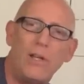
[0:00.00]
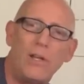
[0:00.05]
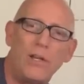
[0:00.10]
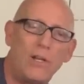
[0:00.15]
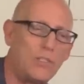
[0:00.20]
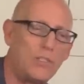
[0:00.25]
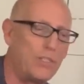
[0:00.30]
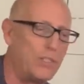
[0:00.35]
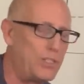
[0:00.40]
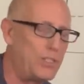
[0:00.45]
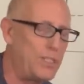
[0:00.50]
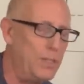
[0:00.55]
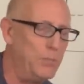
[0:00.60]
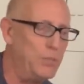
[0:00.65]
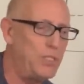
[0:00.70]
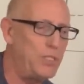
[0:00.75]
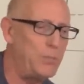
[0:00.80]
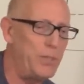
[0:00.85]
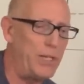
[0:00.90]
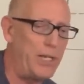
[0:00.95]
Because it
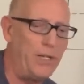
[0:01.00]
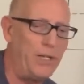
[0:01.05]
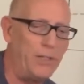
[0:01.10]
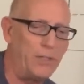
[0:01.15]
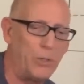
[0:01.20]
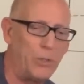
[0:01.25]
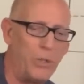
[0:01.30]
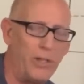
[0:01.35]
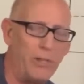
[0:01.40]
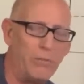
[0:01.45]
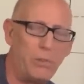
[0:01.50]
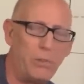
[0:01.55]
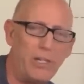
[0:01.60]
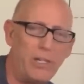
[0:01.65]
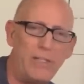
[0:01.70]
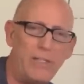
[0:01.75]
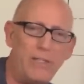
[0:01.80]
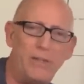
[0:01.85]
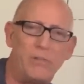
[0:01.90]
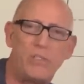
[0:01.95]
seems to me that we have
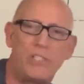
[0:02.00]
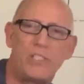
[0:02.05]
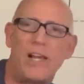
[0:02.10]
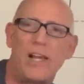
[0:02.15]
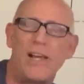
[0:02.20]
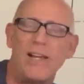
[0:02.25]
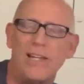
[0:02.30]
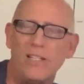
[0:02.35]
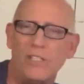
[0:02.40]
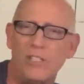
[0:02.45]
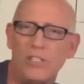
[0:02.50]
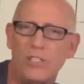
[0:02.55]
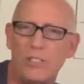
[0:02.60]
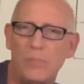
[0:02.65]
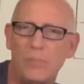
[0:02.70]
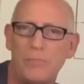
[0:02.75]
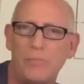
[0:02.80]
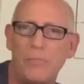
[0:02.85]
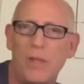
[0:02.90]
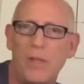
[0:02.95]
plenty of science,
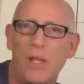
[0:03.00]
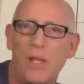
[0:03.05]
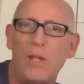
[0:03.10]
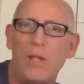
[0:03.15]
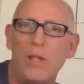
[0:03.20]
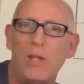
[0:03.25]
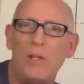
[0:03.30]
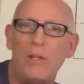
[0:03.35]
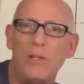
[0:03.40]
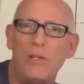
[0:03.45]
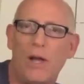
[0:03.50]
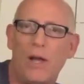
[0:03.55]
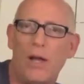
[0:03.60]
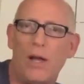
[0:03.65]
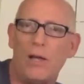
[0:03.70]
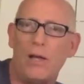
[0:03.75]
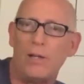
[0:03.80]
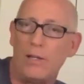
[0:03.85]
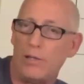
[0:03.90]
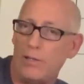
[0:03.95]

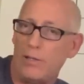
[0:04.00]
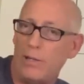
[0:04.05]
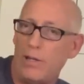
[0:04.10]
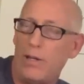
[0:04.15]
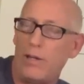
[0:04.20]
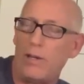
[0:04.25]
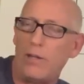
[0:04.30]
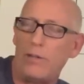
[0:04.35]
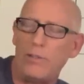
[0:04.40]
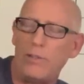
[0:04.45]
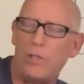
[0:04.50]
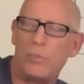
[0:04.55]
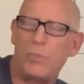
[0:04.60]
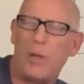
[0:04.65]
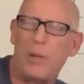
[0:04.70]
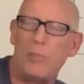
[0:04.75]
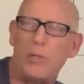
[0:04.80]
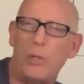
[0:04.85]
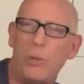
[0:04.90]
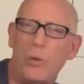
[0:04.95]
uh, and you're
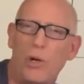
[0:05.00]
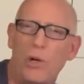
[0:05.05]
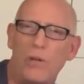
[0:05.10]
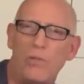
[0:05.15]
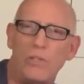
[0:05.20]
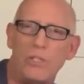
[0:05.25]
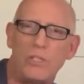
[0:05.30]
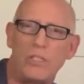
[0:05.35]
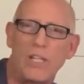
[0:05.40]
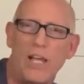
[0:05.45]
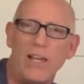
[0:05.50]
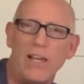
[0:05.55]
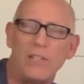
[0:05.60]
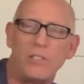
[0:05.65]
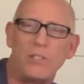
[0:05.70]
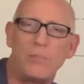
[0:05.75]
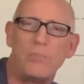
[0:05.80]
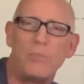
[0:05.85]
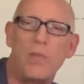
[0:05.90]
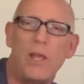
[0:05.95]
probably aware of this
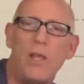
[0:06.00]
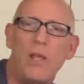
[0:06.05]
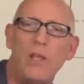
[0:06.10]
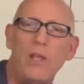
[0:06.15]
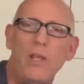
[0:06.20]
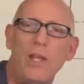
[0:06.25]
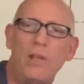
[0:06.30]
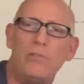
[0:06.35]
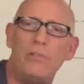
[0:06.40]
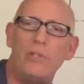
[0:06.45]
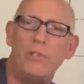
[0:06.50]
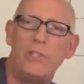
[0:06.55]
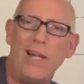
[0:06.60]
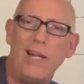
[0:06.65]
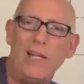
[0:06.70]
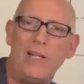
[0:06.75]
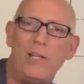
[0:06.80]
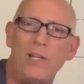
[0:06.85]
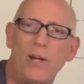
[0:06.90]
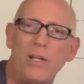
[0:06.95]
science. If you
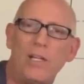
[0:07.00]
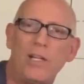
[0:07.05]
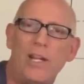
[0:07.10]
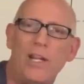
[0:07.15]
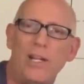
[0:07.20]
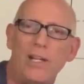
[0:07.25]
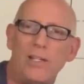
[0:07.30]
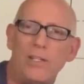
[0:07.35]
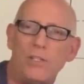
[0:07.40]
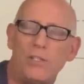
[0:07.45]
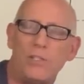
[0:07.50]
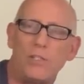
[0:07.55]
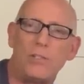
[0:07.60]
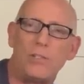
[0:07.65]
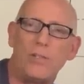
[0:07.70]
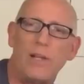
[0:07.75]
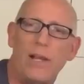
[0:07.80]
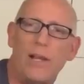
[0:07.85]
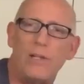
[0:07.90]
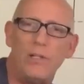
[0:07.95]
take young kids
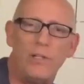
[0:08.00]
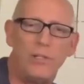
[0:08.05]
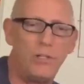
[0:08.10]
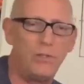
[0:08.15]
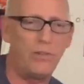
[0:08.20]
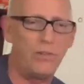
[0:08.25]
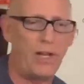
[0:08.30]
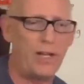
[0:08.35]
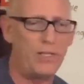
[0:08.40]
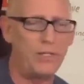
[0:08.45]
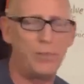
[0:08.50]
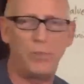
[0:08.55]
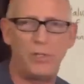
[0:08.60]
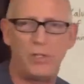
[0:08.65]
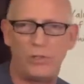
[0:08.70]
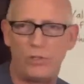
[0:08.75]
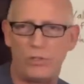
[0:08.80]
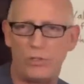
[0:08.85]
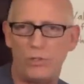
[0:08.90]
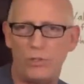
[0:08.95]
and you divide them
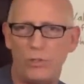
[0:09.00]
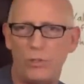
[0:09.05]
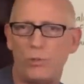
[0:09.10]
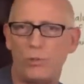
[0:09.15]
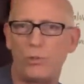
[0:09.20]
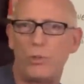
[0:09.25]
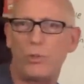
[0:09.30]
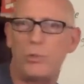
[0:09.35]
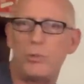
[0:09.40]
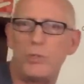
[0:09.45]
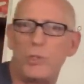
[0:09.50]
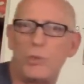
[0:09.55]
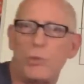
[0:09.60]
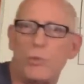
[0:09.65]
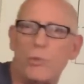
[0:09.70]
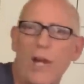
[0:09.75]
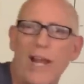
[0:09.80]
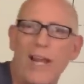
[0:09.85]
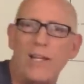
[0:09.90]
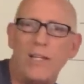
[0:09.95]
into two groups
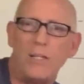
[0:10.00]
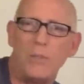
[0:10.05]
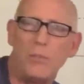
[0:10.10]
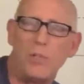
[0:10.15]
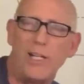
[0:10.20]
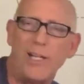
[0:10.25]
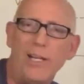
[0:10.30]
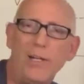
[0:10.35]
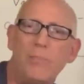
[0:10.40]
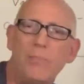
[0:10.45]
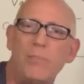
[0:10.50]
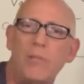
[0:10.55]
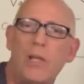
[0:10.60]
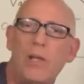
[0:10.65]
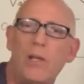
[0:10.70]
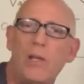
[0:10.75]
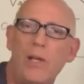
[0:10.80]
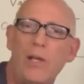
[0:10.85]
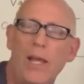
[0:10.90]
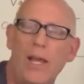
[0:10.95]
randomly,
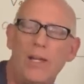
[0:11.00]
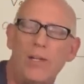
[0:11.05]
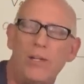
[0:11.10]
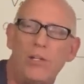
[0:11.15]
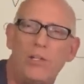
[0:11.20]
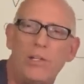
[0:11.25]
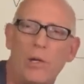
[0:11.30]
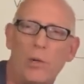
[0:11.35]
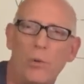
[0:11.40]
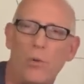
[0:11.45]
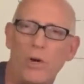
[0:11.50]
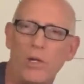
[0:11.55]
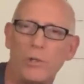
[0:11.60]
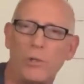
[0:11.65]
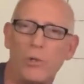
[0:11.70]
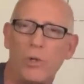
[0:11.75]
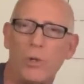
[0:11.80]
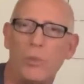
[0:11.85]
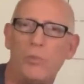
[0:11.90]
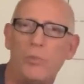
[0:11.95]
and you tell one
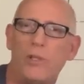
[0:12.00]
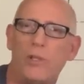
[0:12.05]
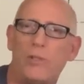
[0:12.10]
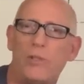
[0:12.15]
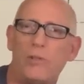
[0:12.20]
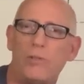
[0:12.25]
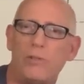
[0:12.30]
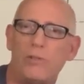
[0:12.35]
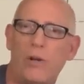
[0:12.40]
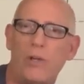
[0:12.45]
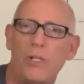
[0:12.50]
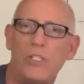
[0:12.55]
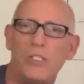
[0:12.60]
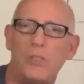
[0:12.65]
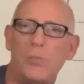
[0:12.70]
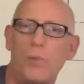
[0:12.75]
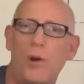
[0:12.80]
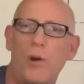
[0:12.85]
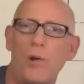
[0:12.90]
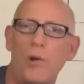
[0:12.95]
group that they're very
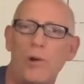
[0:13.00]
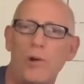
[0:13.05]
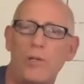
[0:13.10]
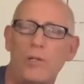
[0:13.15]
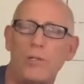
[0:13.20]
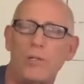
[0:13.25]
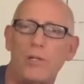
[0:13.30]
smart,